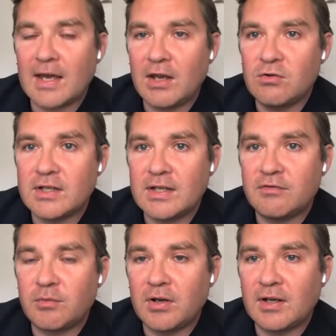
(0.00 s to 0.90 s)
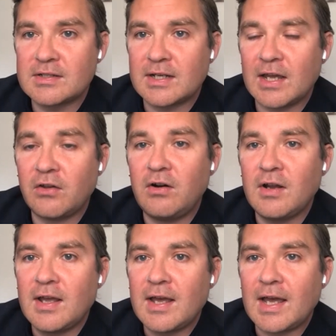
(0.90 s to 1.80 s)
IoD for putting it together.
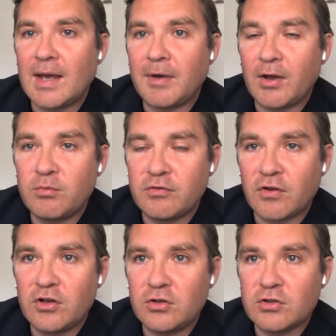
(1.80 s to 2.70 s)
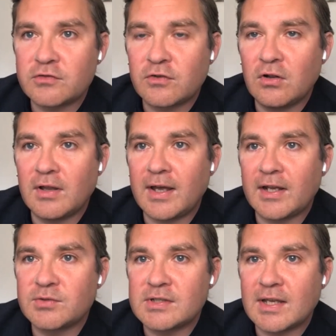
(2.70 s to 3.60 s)
I hope you found it useful. And
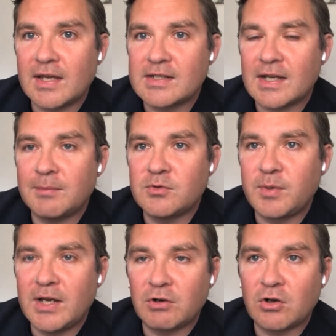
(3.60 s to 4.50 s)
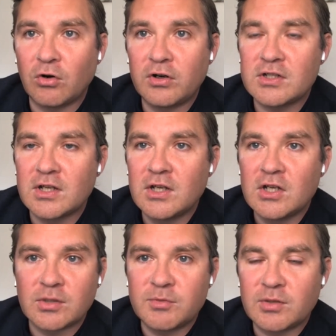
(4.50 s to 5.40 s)
as we said, it was being recorded.
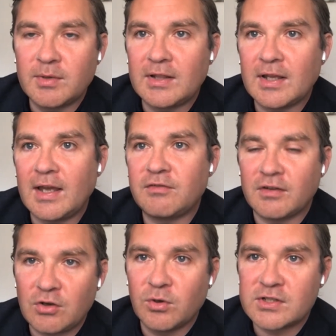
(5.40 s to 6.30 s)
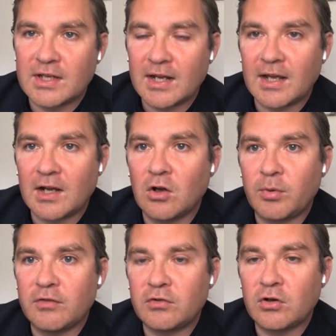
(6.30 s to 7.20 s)
So I'm assuming that if you want to get a
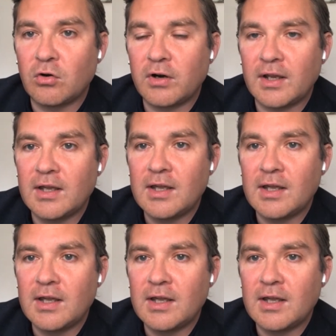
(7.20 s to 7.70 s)
copy of the recording,